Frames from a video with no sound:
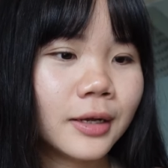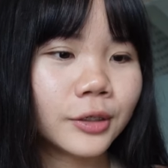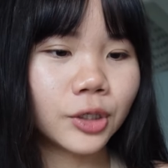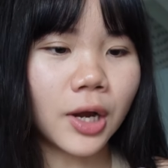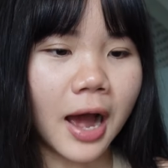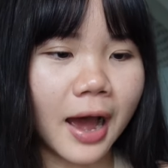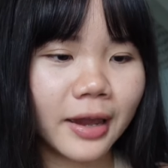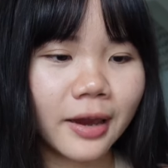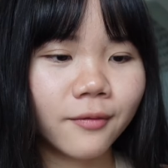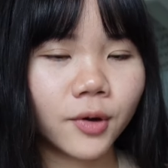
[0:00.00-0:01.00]
So I
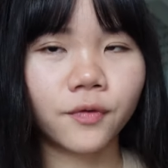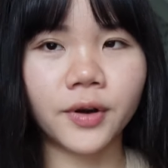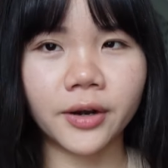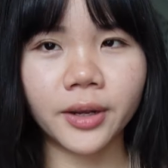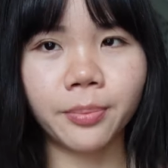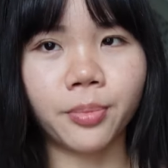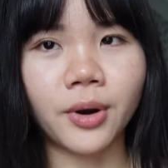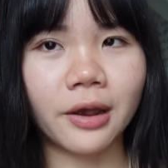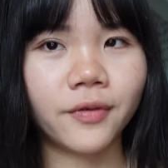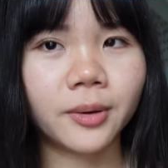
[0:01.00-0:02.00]
am a very
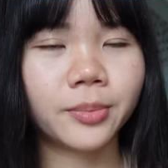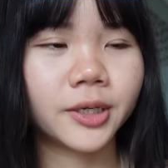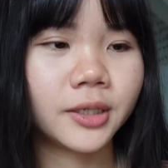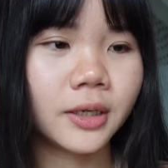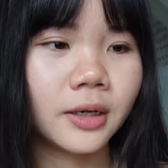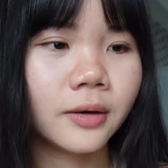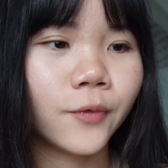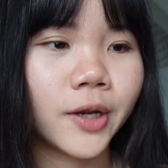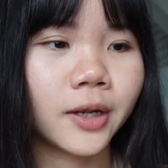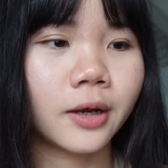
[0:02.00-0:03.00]
private person
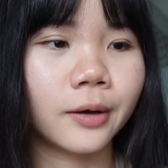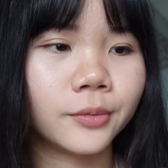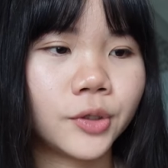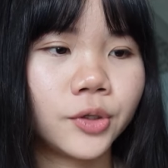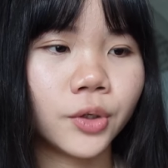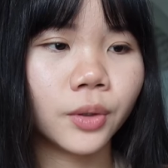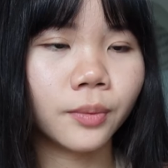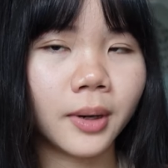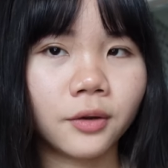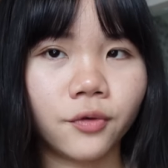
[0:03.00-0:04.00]
when it comes to my